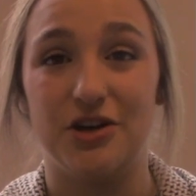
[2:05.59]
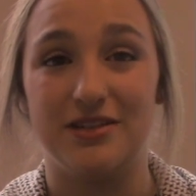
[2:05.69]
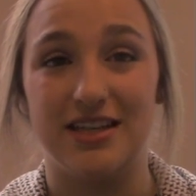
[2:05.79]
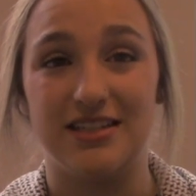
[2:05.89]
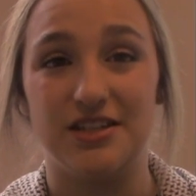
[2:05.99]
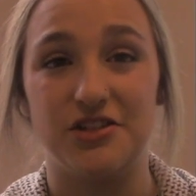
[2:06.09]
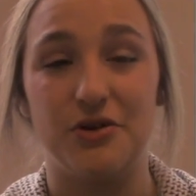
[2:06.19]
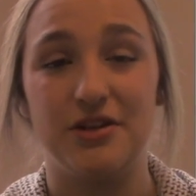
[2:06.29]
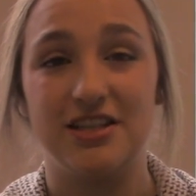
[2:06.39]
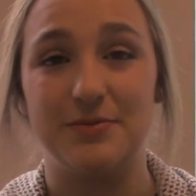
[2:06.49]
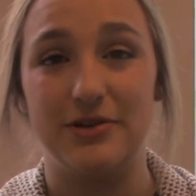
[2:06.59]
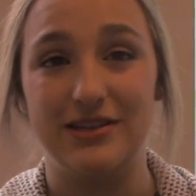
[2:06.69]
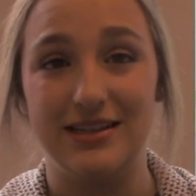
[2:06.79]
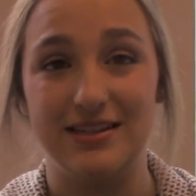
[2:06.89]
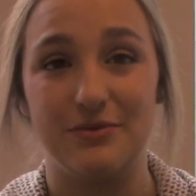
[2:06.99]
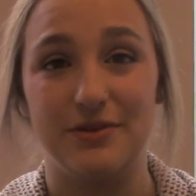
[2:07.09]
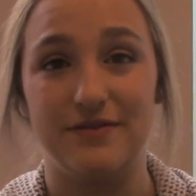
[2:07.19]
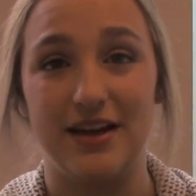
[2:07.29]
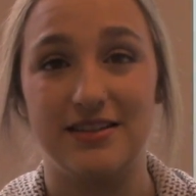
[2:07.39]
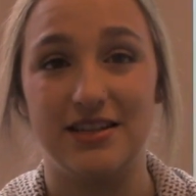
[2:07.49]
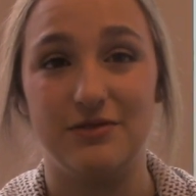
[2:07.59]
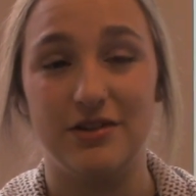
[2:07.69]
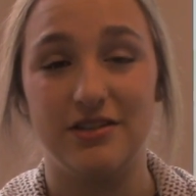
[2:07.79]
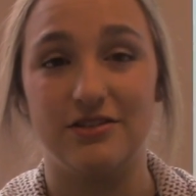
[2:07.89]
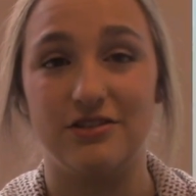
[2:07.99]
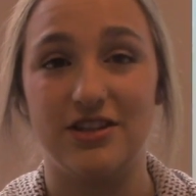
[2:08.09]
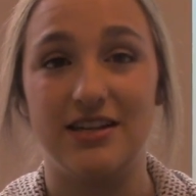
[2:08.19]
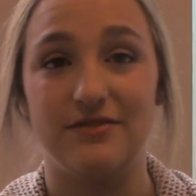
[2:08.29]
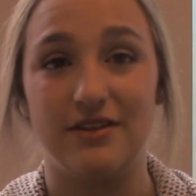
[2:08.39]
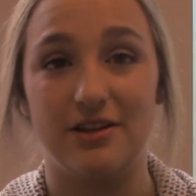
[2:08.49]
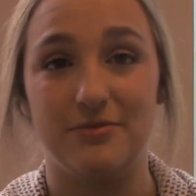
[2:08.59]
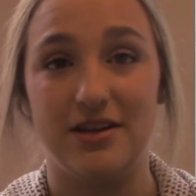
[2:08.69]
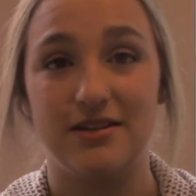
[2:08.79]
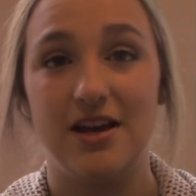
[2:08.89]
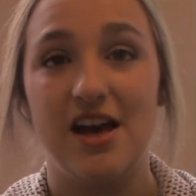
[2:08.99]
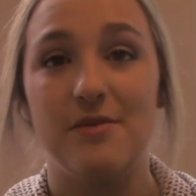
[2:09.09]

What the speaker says: Hotez's own experience with vaccine research and development,